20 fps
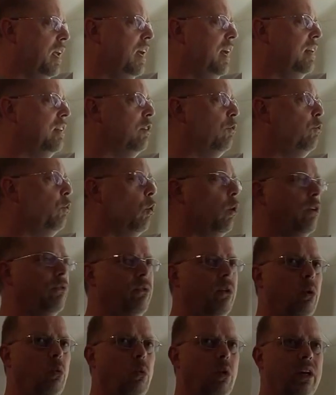And the
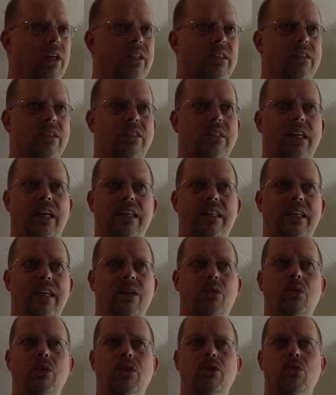4-foot ones, I
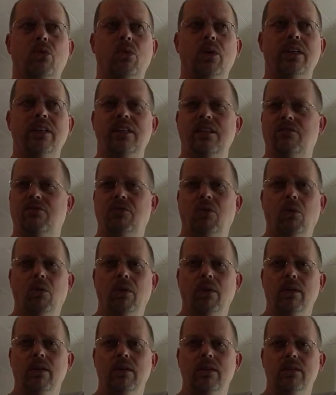think, were
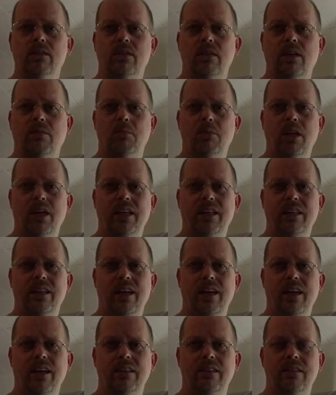$24, something like
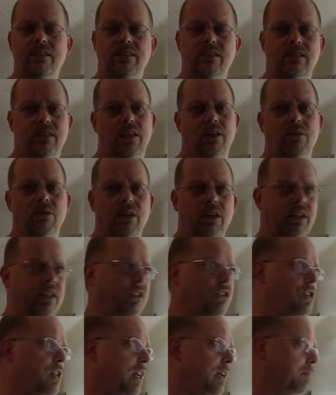that. They're
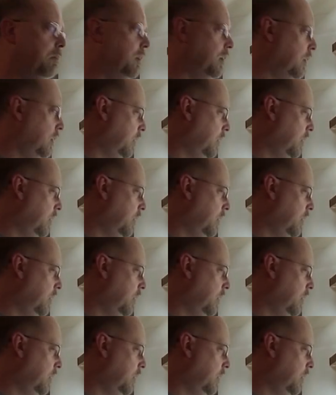really cheap.